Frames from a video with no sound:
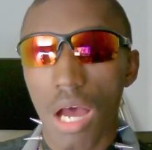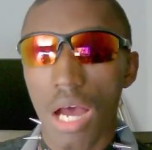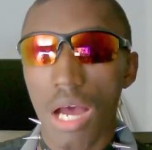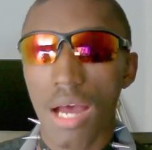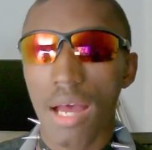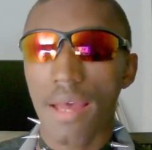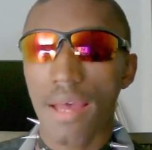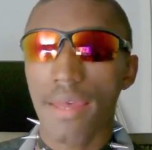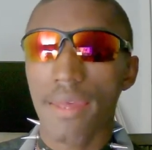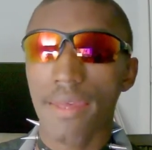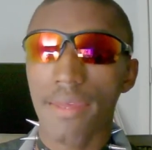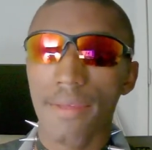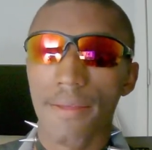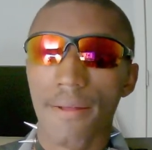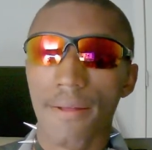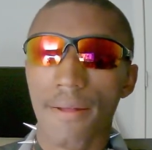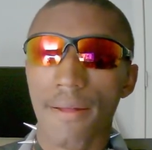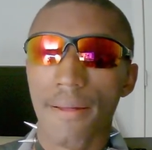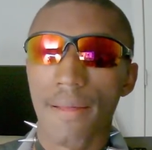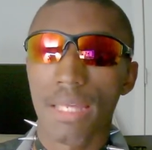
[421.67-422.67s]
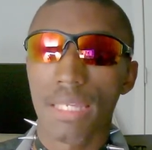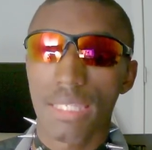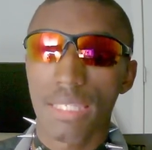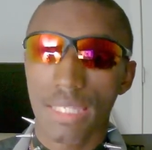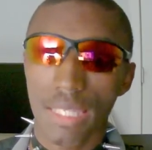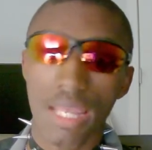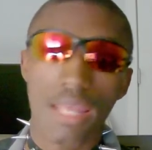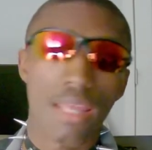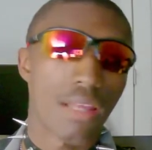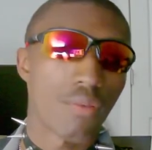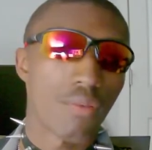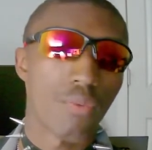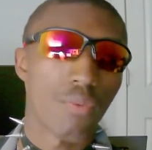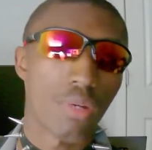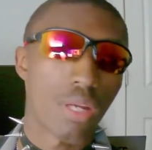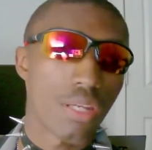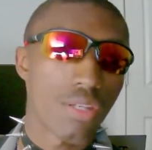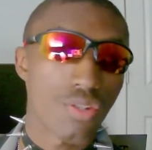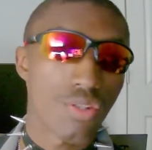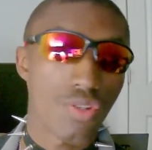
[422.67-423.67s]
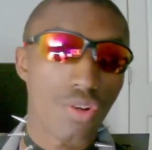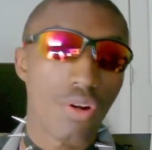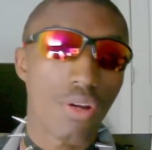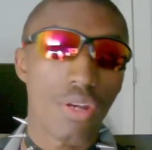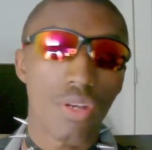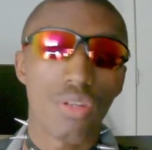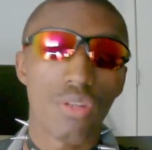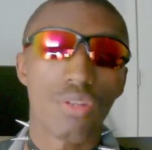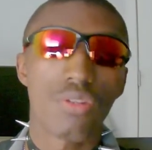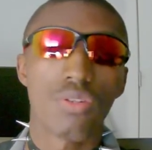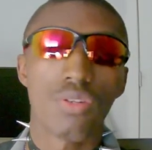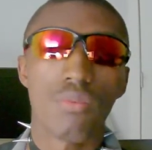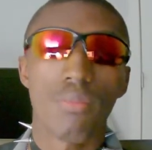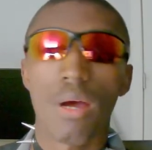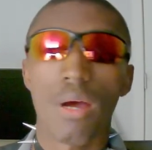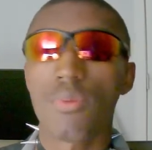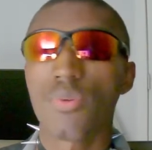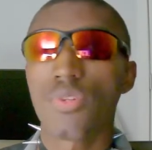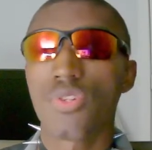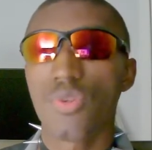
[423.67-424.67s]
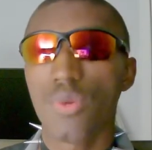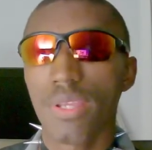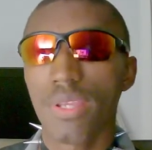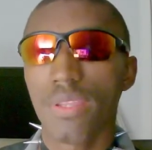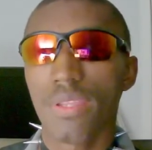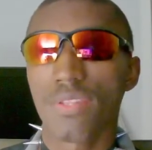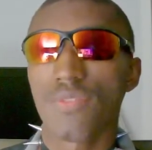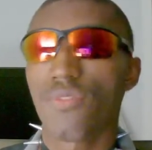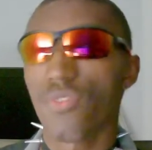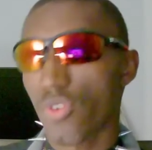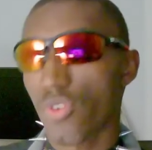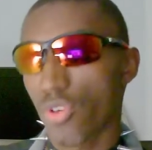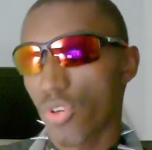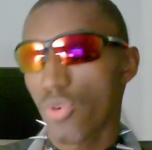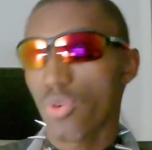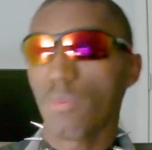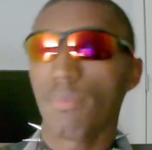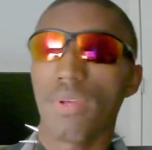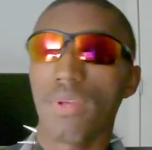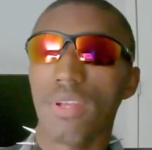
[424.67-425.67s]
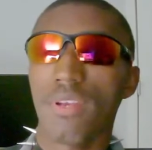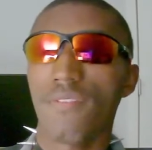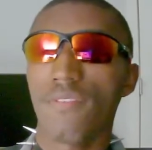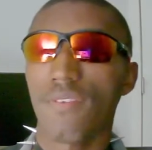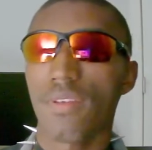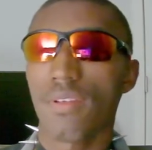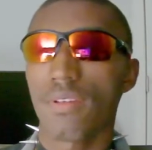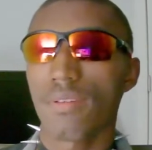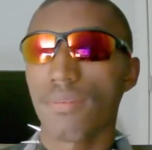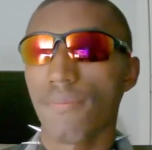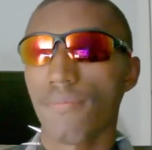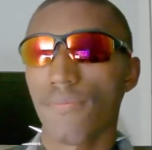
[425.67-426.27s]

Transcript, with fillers: I said when I started YouTube, I was doing this for your benefit.